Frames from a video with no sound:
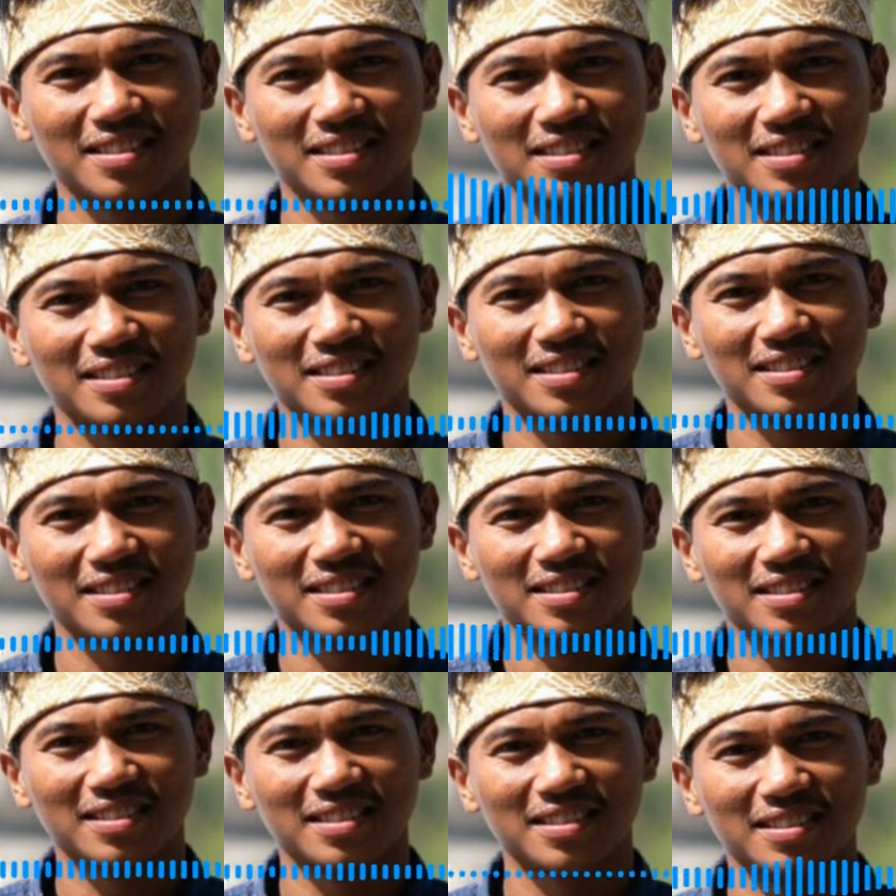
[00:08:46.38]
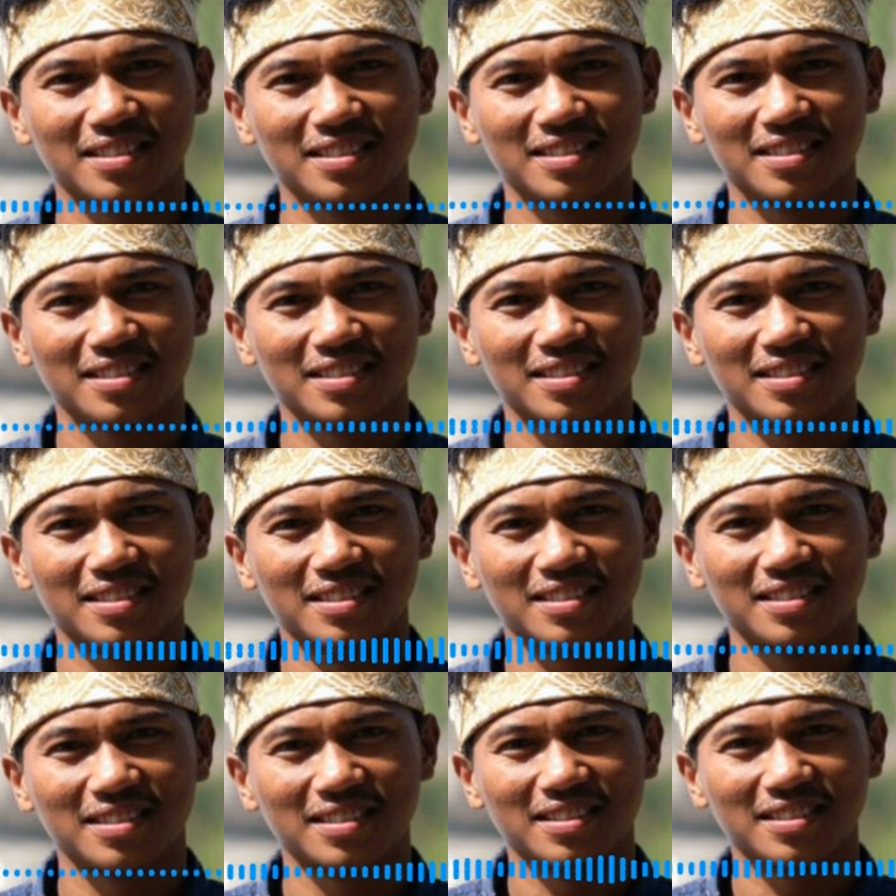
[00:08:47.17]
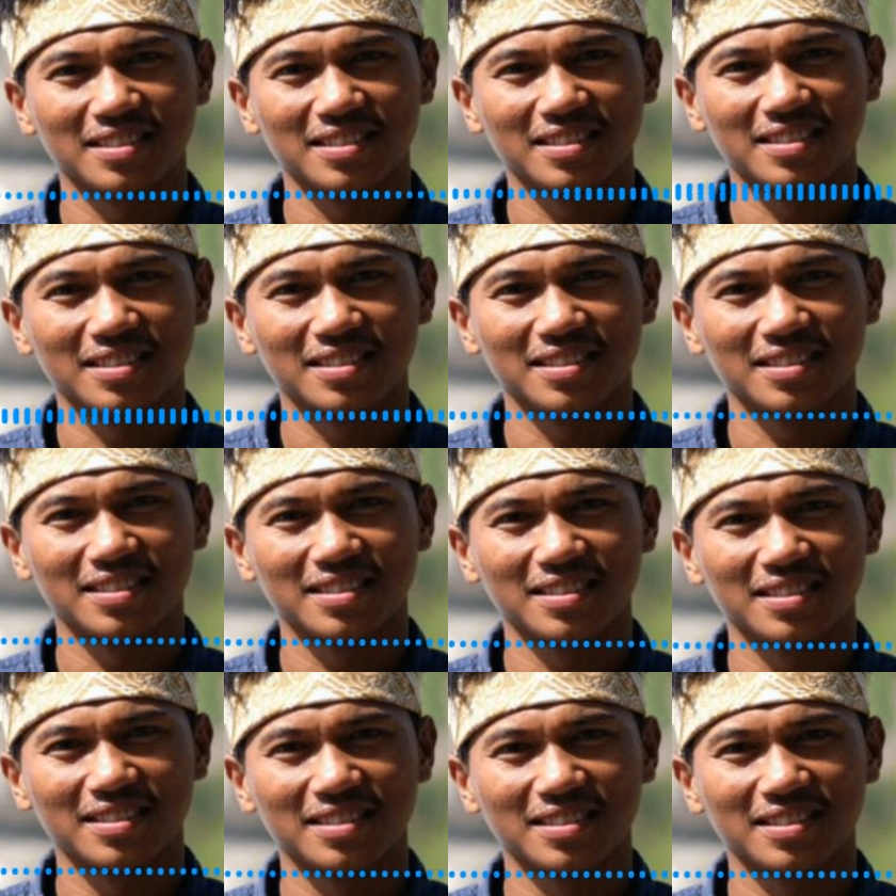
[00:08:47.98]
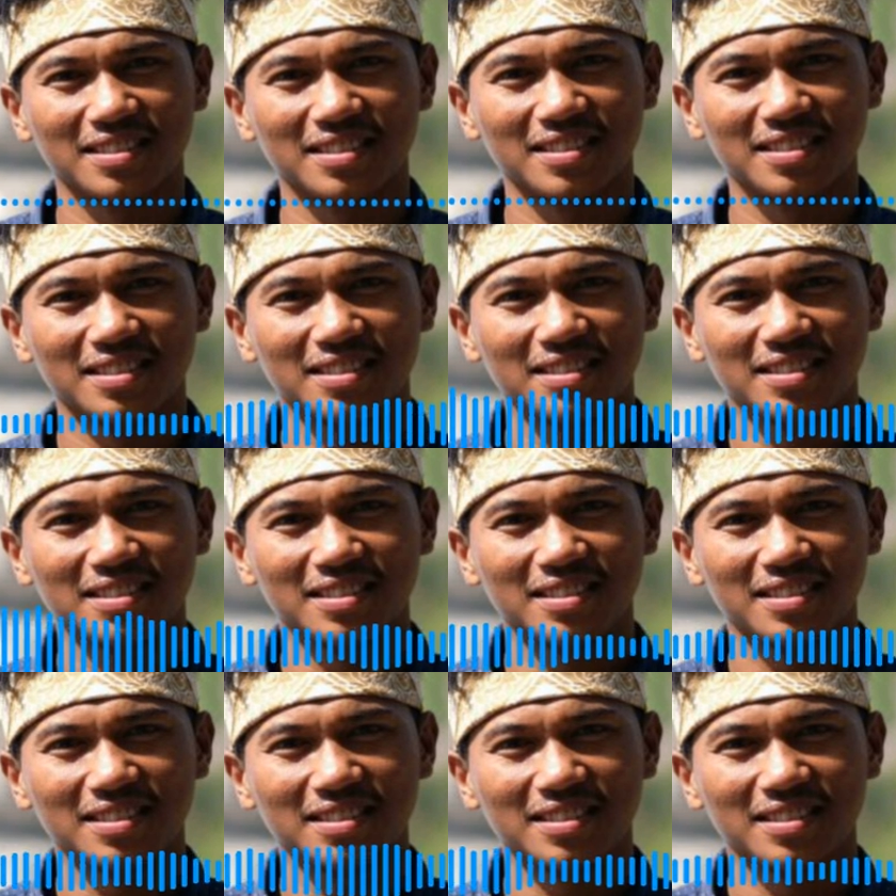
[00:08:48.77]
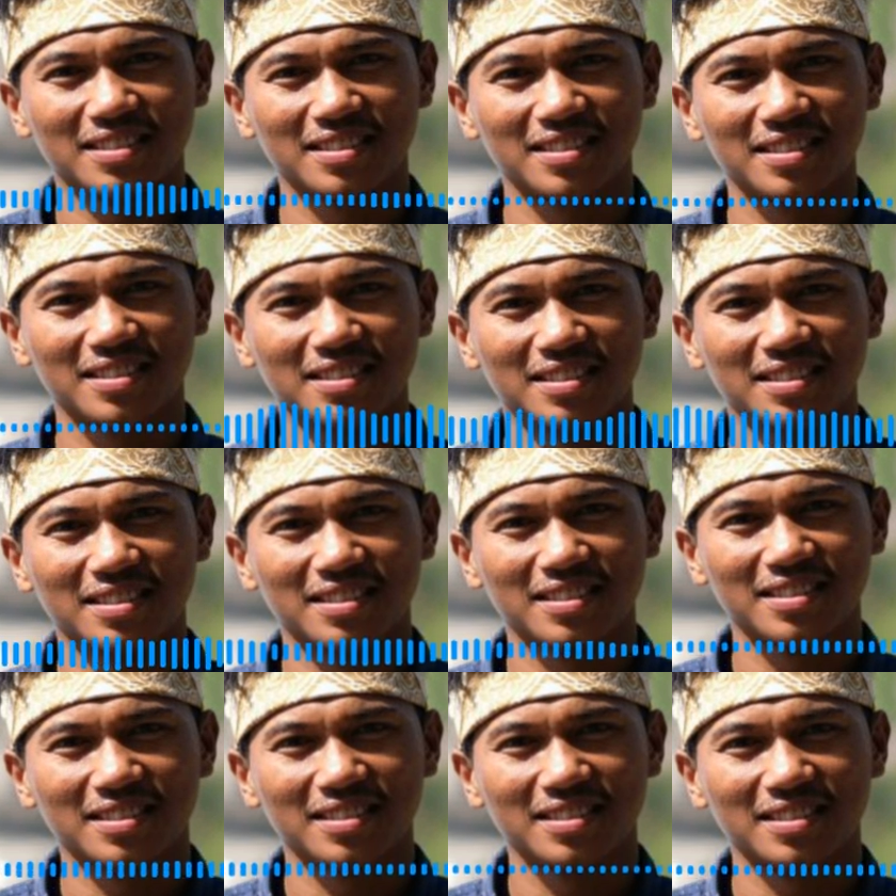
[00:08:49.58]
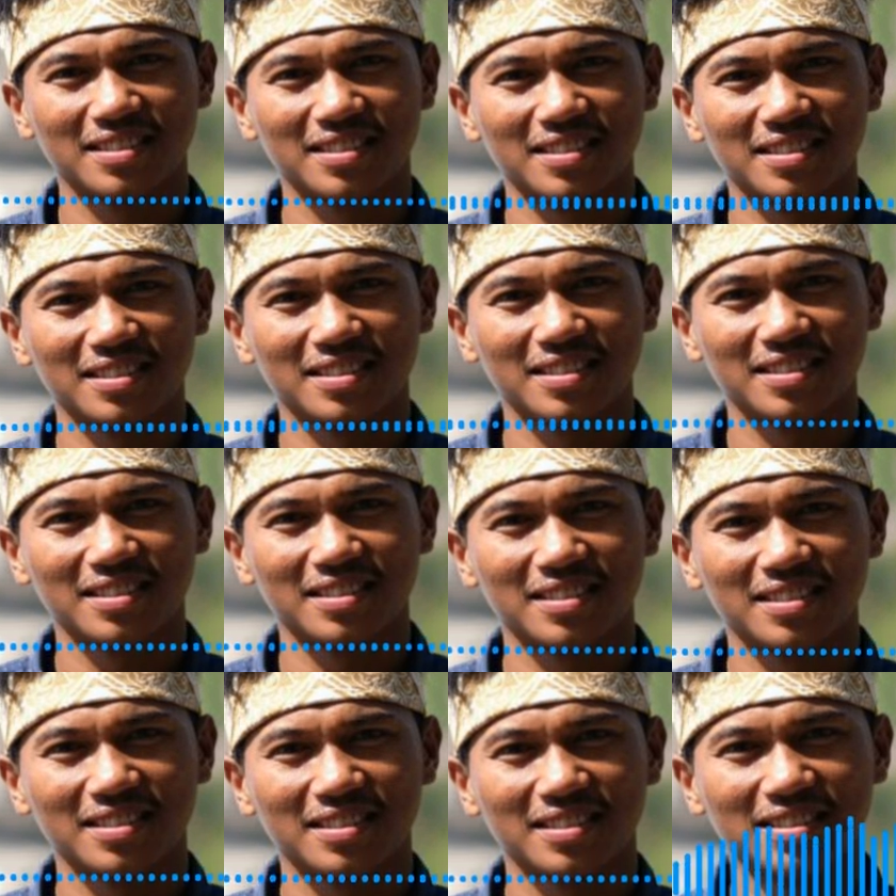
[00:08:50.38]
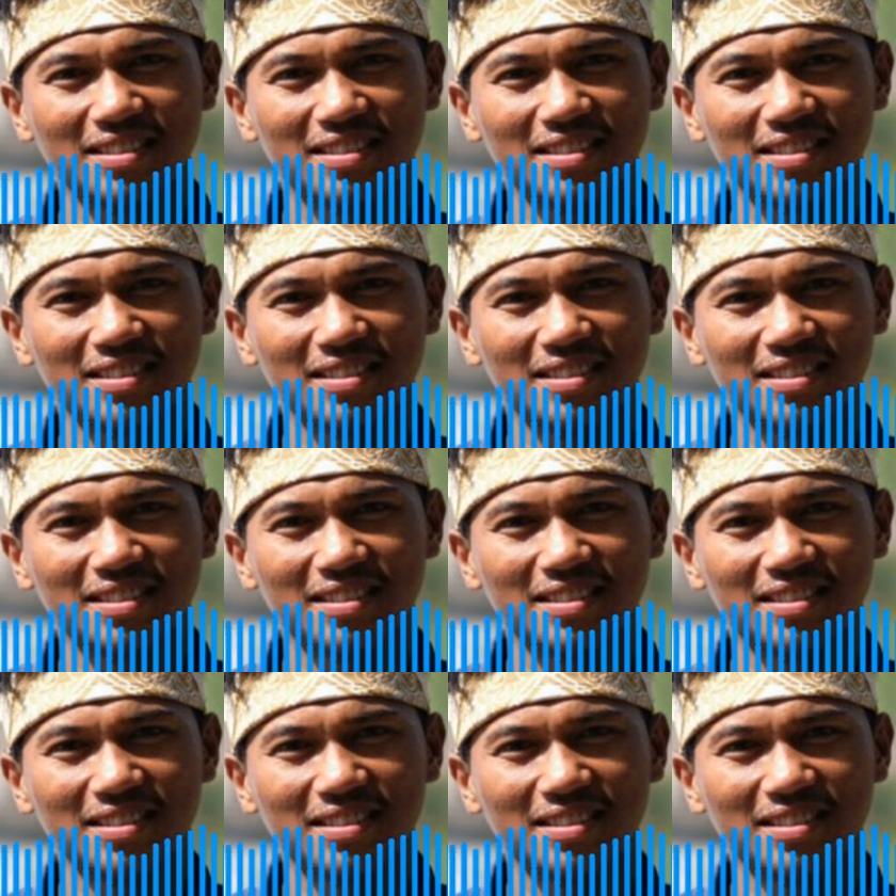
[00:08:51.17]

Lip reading: The person shown says nothing.